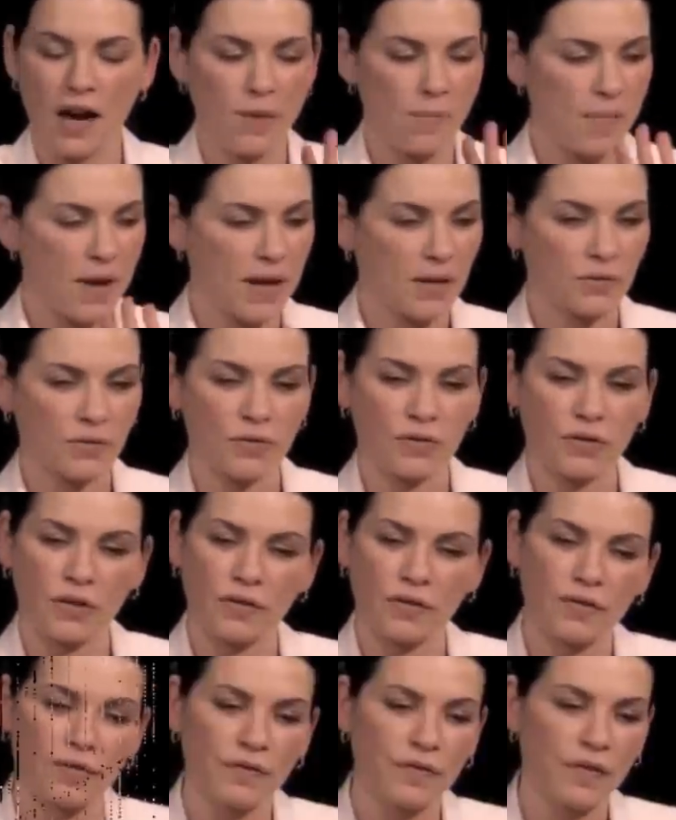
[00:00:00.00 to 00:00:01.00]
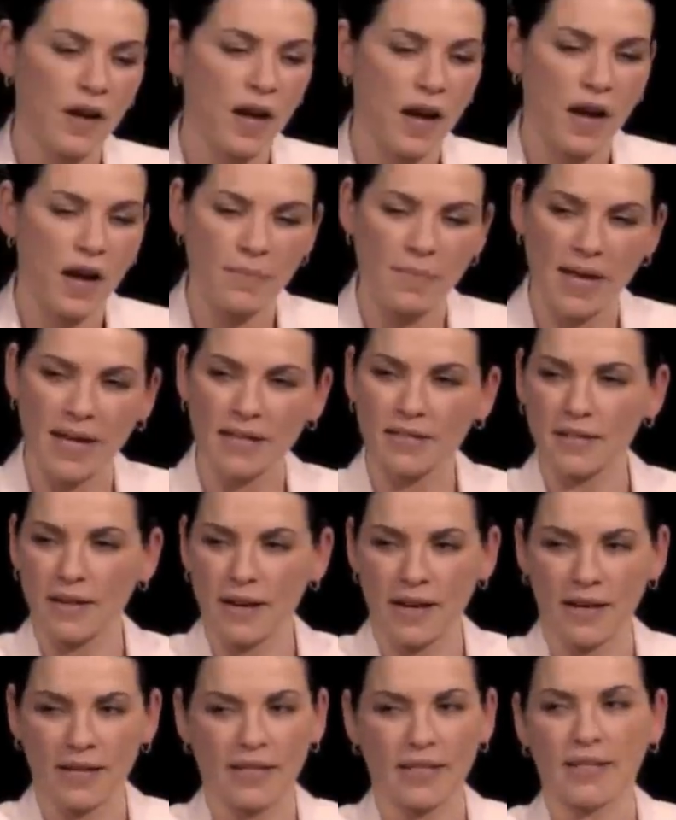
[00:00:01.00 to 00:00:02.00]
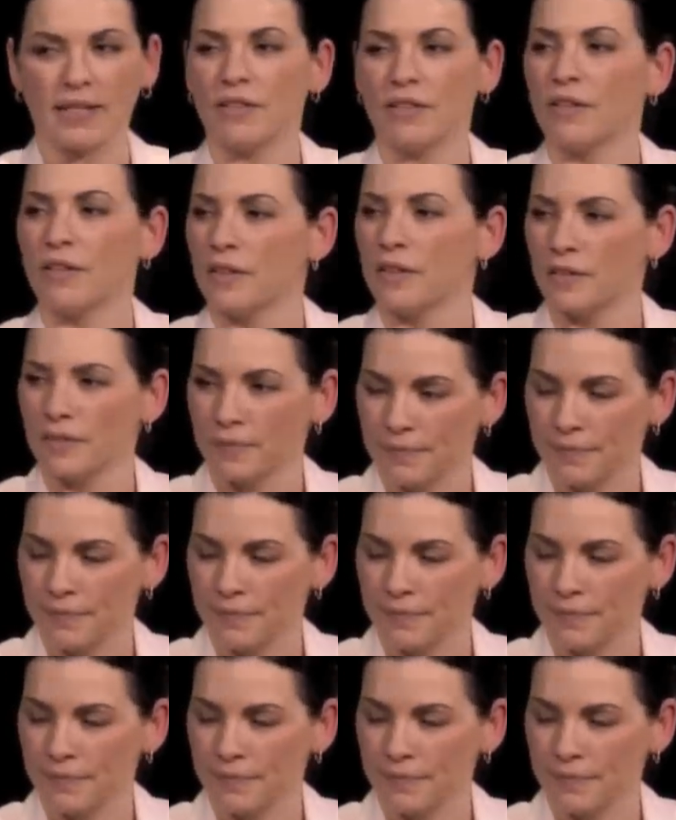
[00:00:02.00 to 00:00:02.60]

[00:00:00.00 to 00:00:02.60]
amounts of anxiety in her.